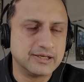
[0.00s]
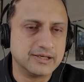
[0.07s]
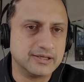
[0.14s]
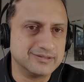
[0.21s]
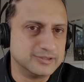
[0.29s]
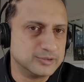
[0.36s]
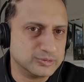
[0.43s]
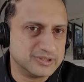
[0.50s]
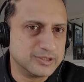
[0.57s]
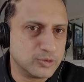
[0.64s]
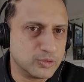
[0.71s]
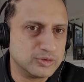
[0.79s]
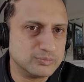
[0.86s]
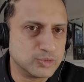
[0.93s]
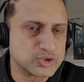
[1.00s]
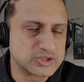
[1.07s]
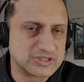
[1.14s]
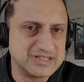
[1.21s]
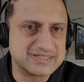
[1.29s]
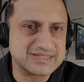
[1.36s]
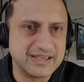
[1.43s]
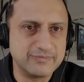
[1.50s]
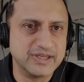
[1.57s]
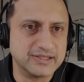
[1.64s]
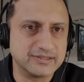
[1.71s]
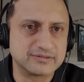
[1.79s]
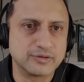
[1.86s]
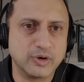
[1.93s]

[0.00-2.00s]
Uh, you know, they hold mostly savings